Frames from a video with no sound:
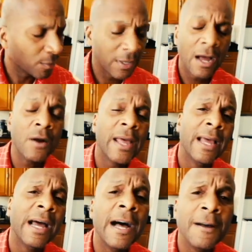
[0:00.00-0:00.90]
boy.
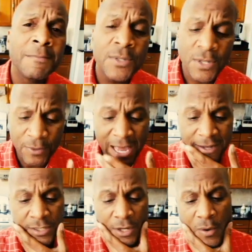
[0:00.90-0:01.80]
Okay. Um, so
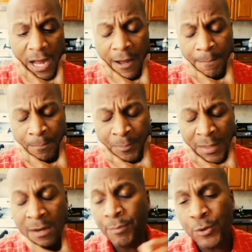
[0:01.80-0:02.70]
yeah. So um,
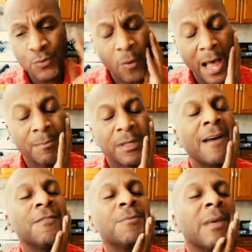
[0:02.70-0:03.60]
Bruce Webb
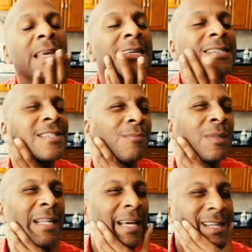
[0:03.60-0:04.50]
left me some
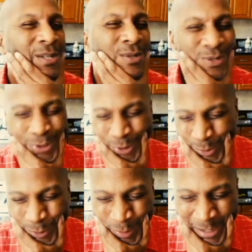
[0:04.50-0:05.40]
links to.
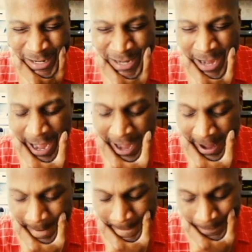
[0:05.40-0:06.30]

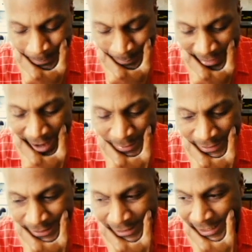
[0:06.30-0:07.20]
Um, I
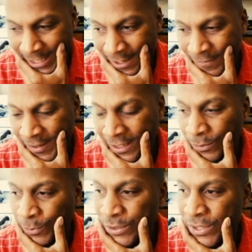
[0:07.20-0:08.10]
believe it
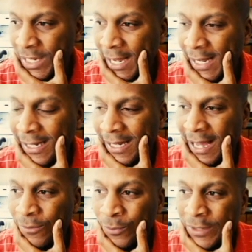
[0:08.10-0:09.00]
was. Uh,
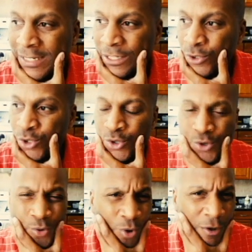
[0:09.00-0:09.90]
is it
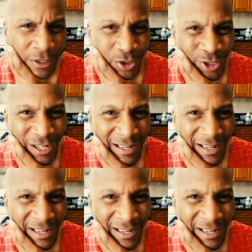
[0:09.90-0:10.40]
George